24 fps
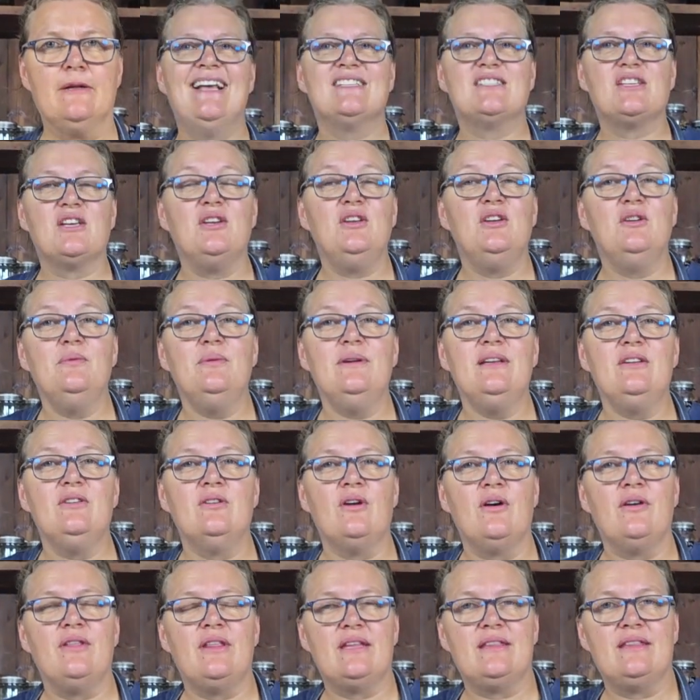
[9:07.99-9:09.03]
So you would
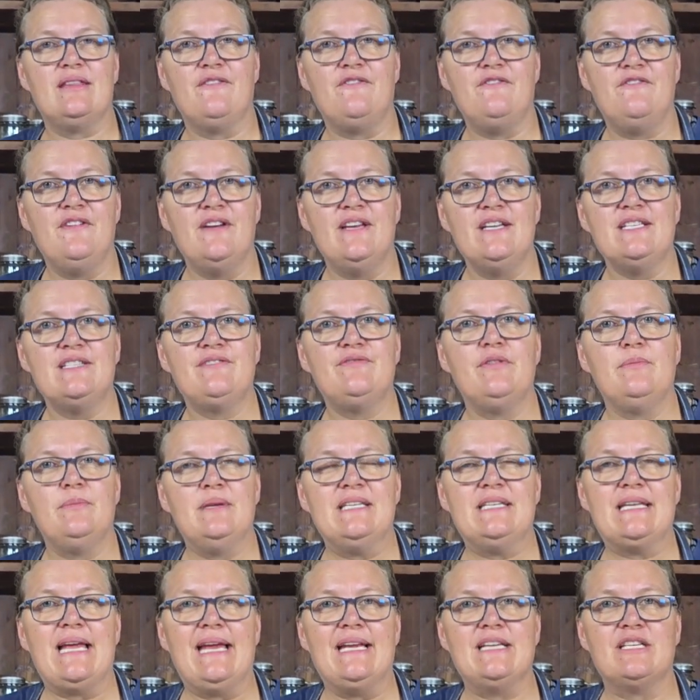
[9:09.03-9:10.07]
know that the first
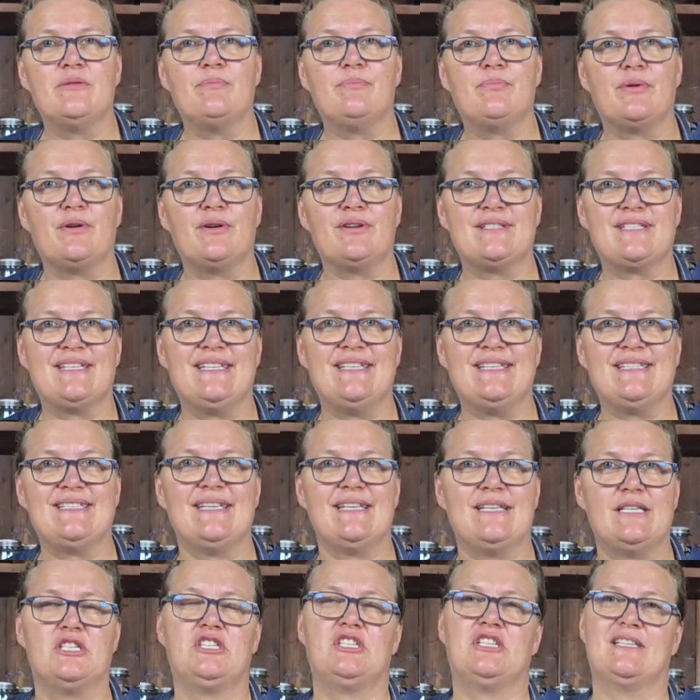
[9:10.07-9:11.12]
fermentation process
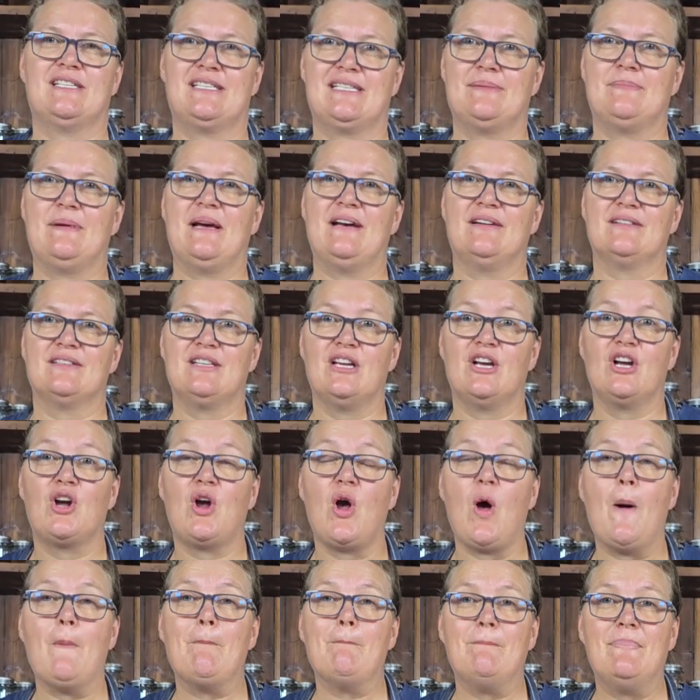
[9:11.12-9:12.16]
is just about
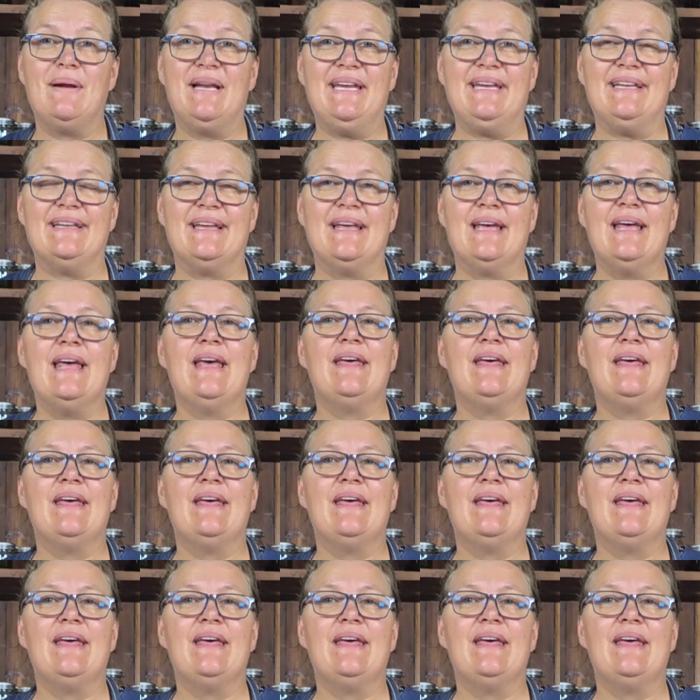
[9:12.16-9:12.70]
complete.